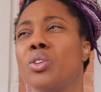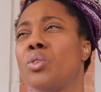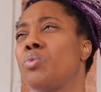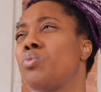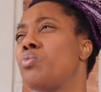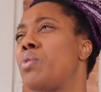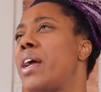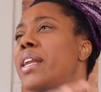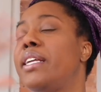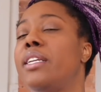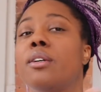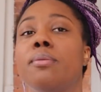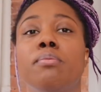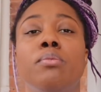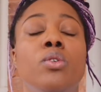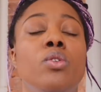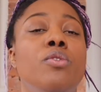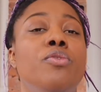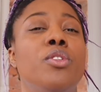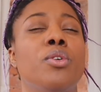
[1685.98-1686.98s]
They're ready to
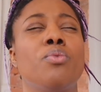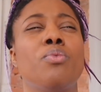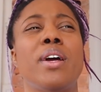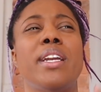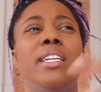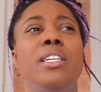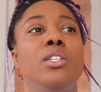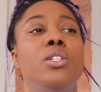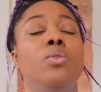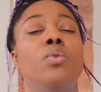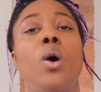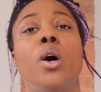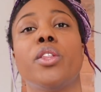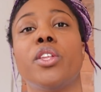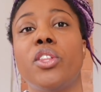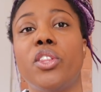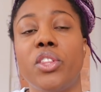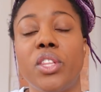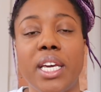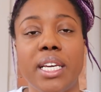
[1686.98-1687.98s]
move. They're ready to do all
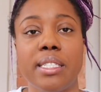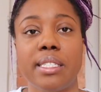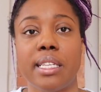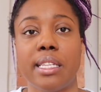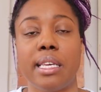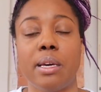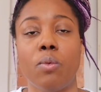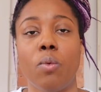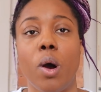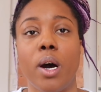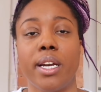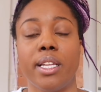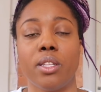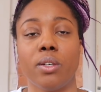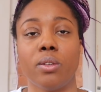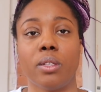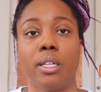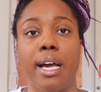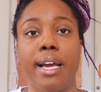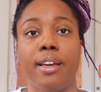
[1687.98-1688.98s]
the things that they want in
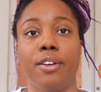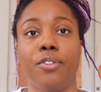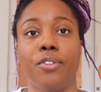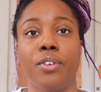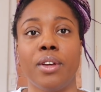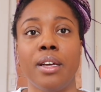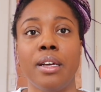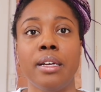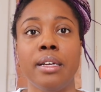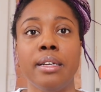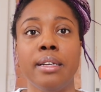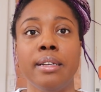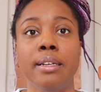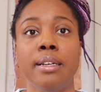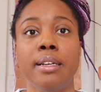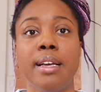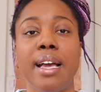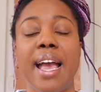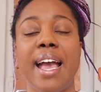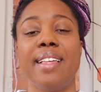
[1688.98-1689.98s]
their life.
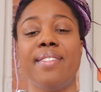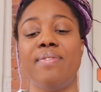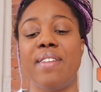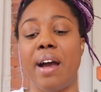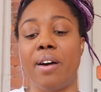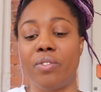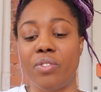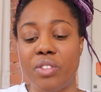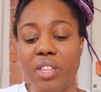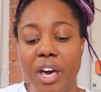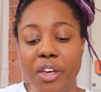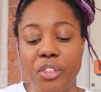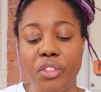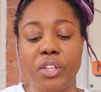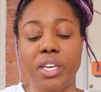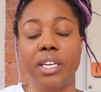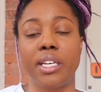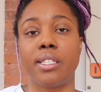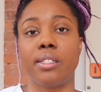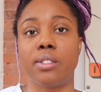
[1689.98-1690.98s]
And now
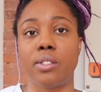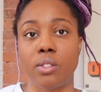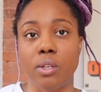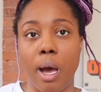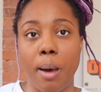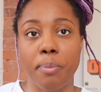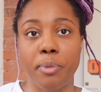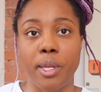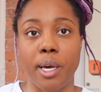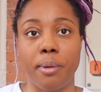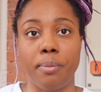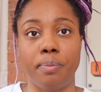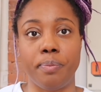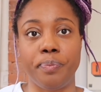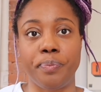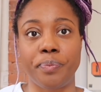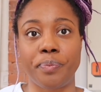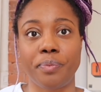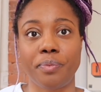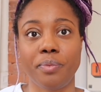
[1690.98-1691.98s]
nothing can stop them
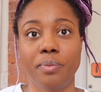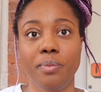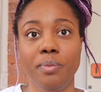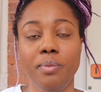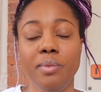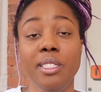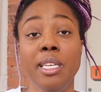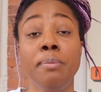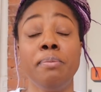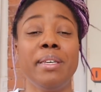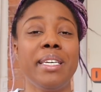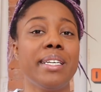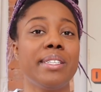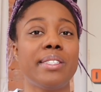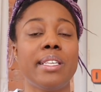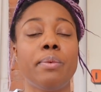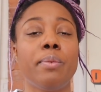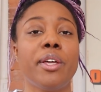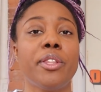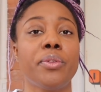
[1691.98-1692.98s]
because
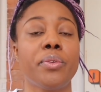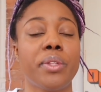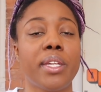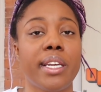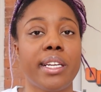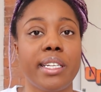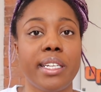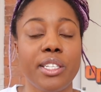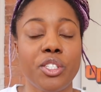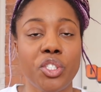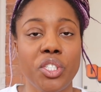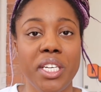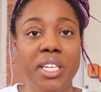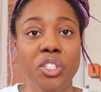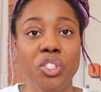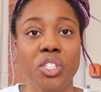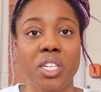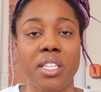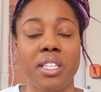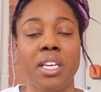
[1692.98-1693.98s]
they went through that
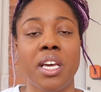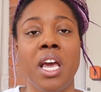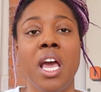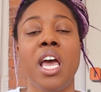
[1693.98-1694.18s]
initiation.